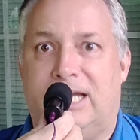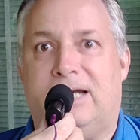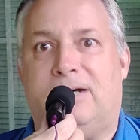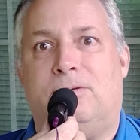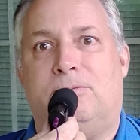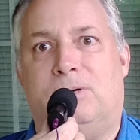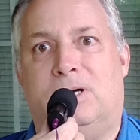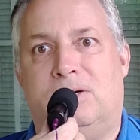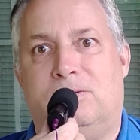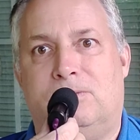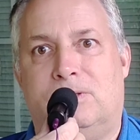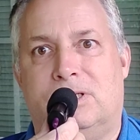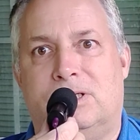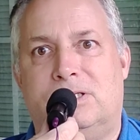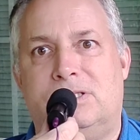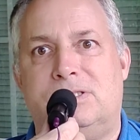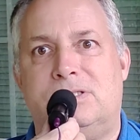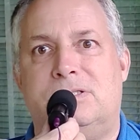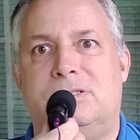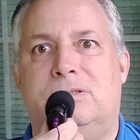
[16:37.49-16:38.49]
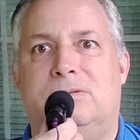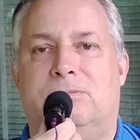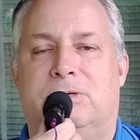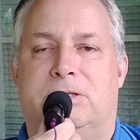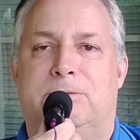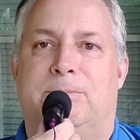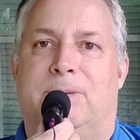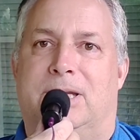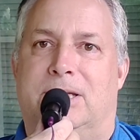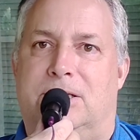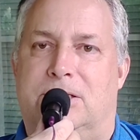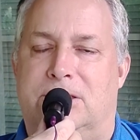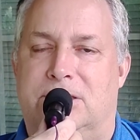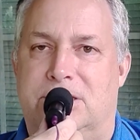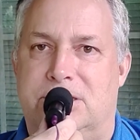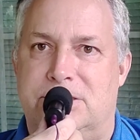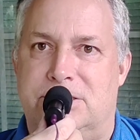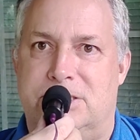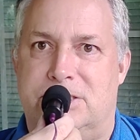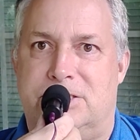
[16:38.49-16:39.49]
out what works with my
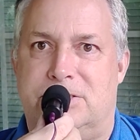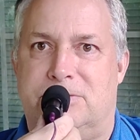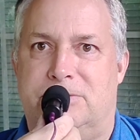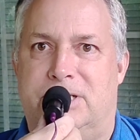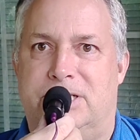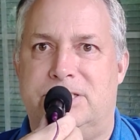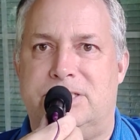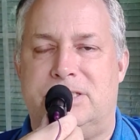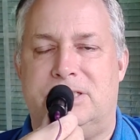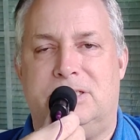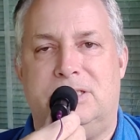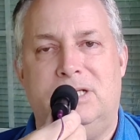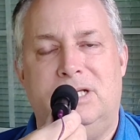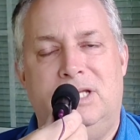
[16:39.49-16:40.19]
current situation.